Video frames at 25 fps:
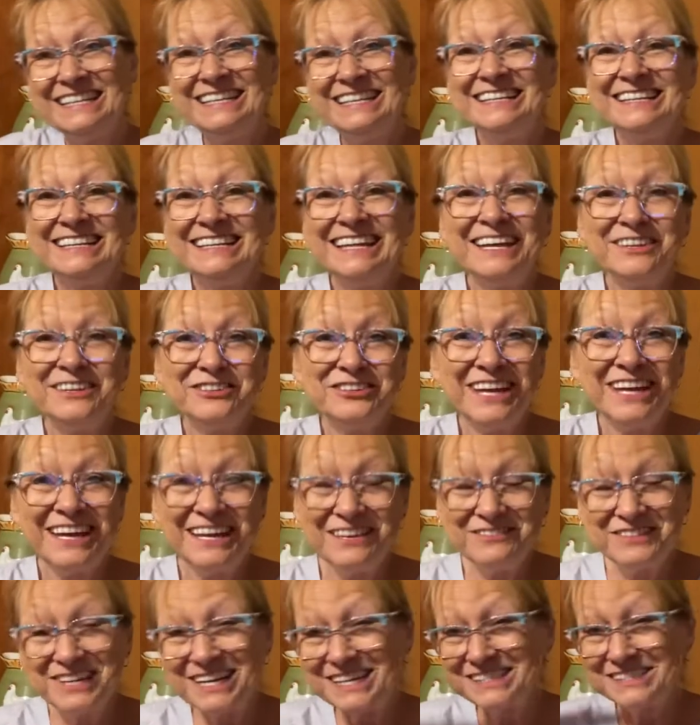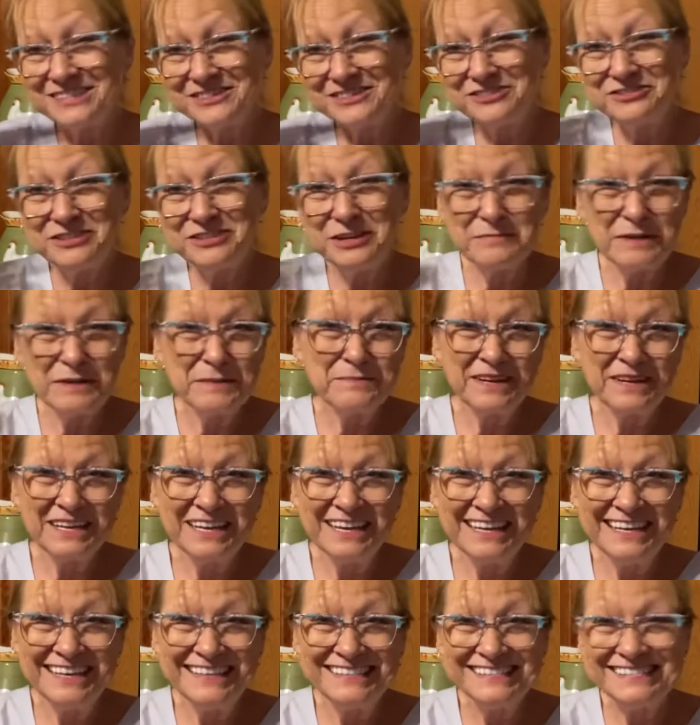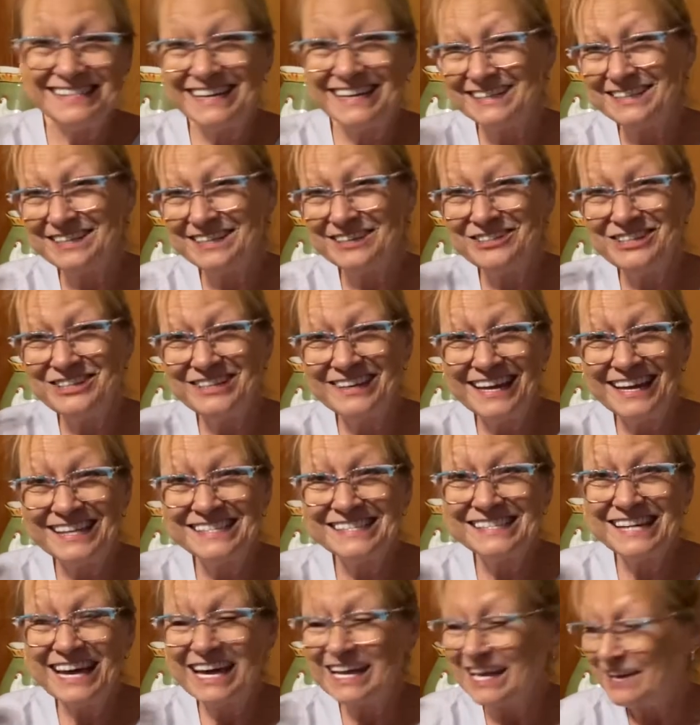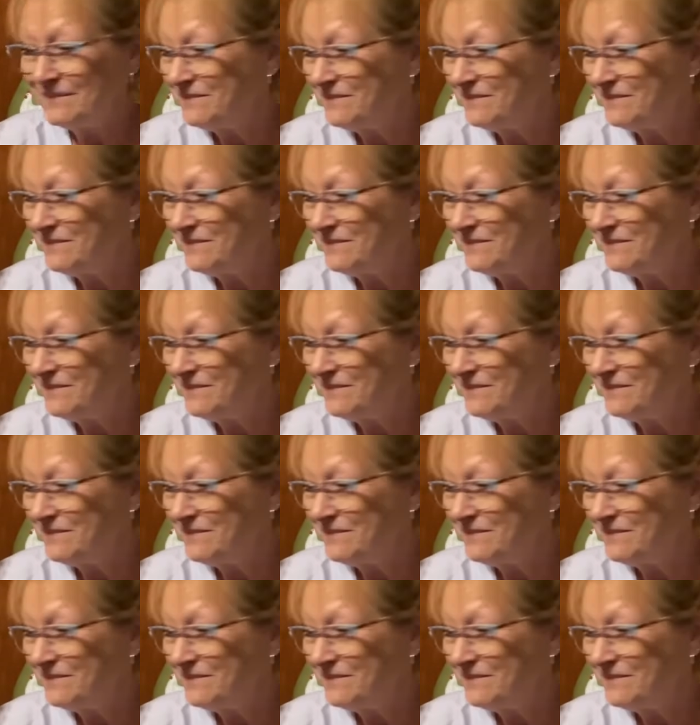The other day when I was going to trim my bangs, and I told you last night